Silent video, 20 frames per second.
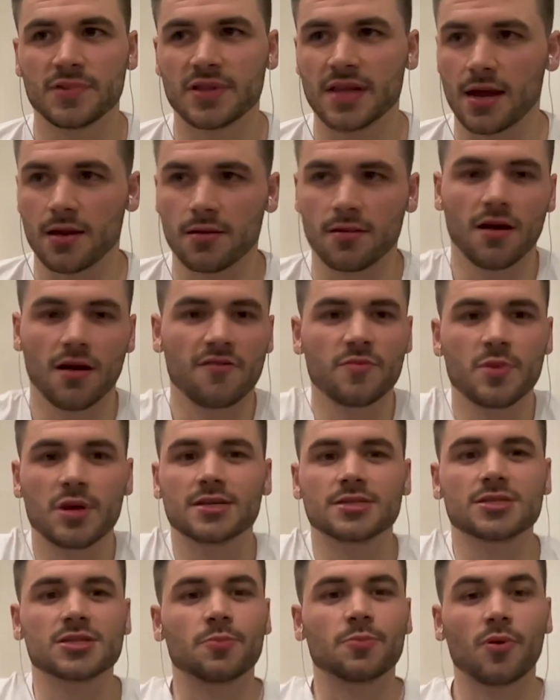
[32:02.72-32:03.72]
that love me
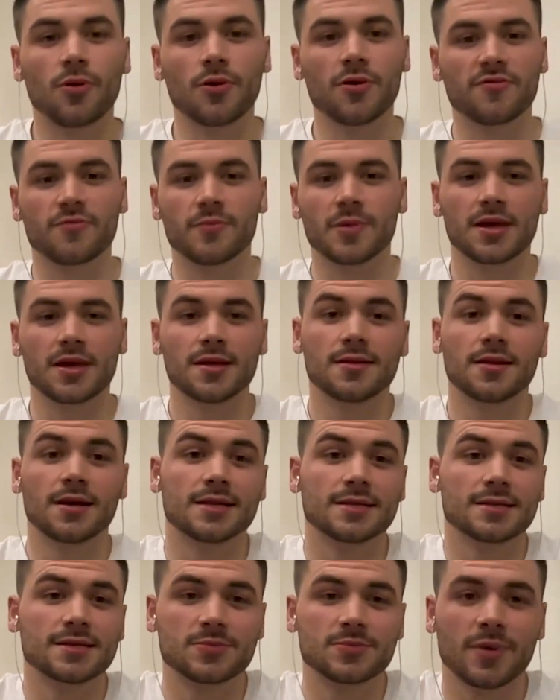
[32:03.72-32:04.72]
and support of me,
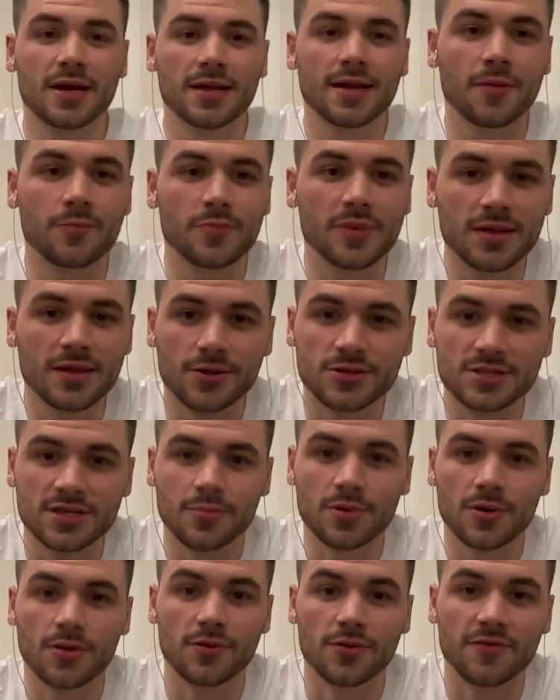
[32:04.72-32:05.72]
like this might not be their
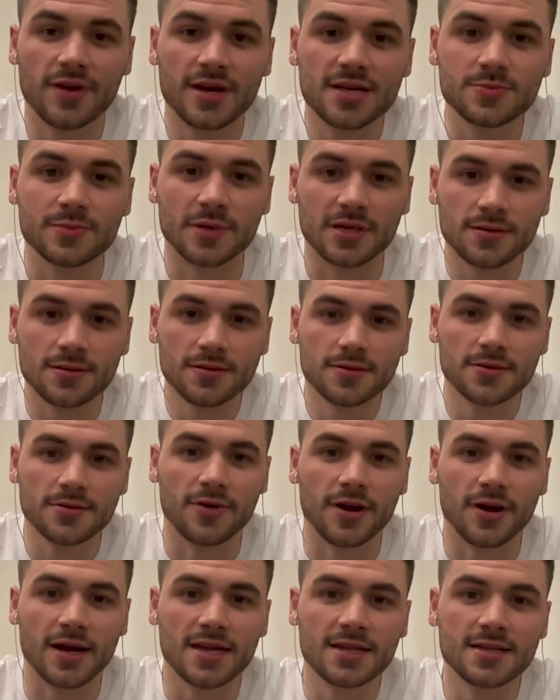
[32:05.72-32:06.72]
typical investment,
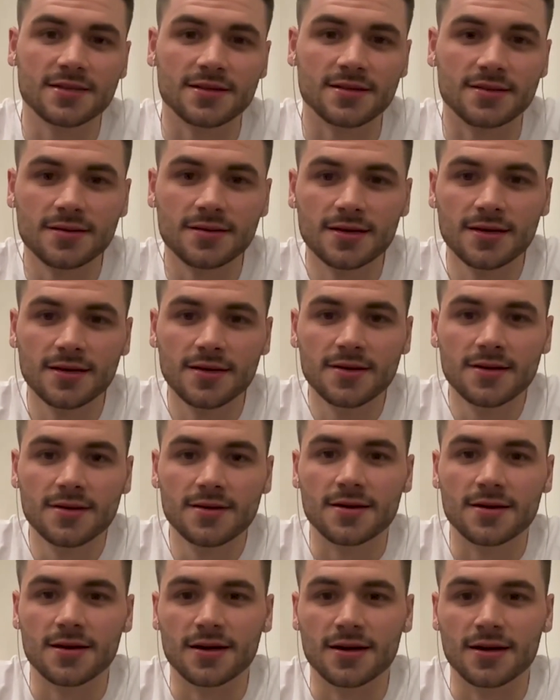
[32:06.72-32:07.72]
right? And
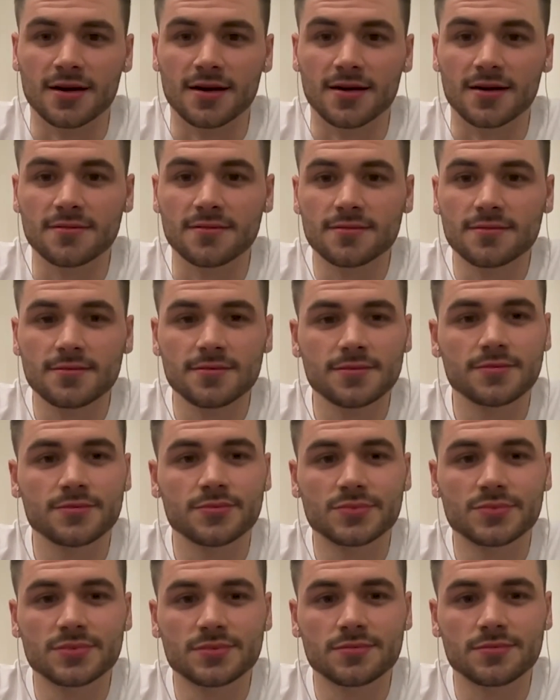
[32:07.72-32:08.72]
uh,
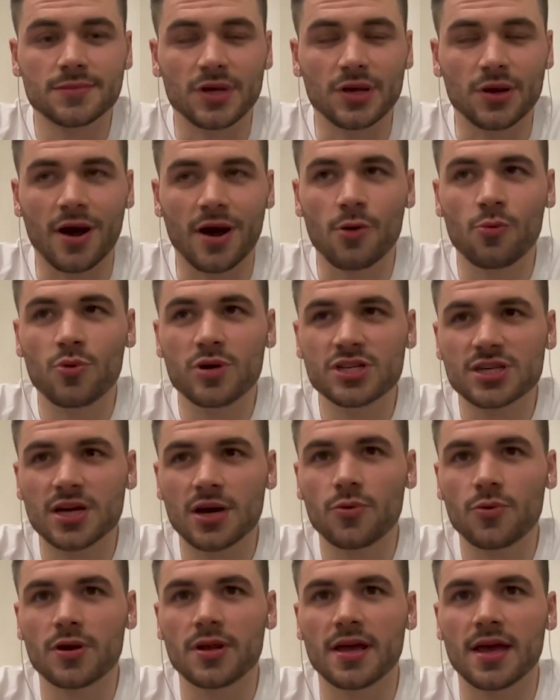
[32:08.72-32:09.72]
you know, I wish
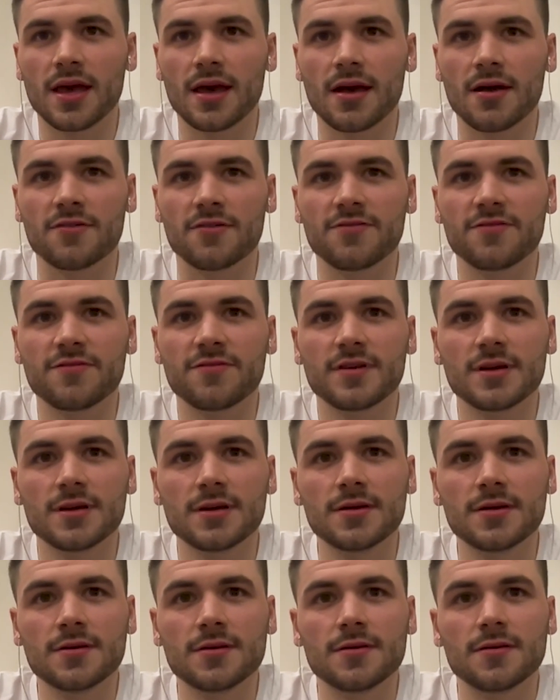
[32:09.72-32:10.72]
I would have
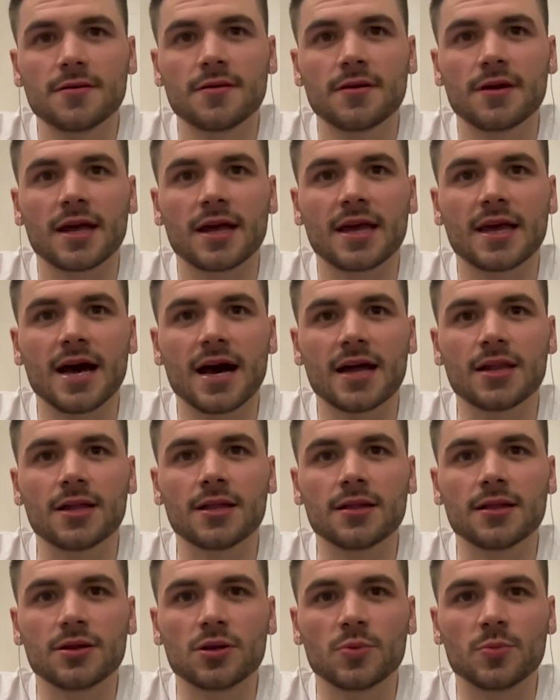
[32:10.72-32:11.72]
gotten a
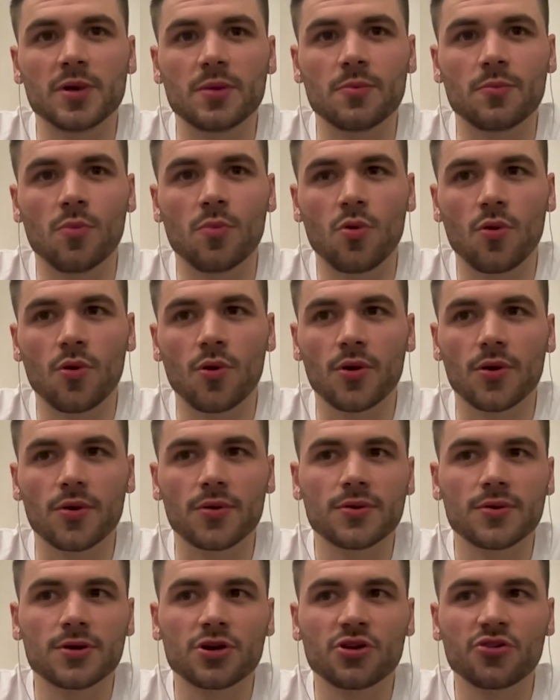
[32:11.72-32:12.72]
little bit
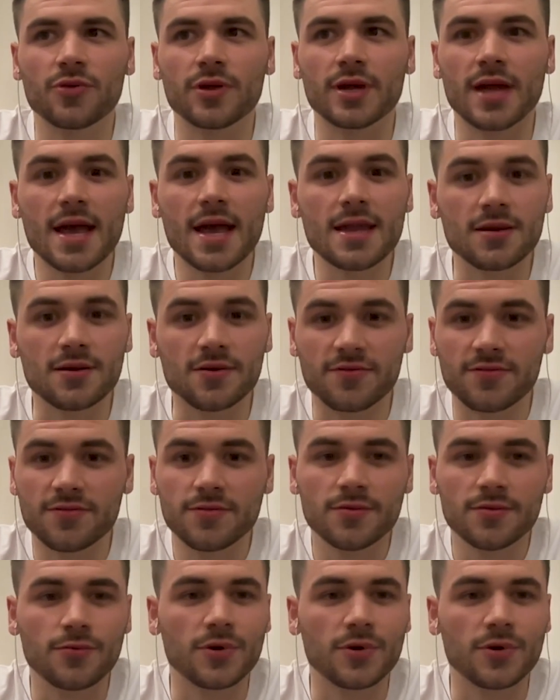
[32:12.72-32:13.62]
more creative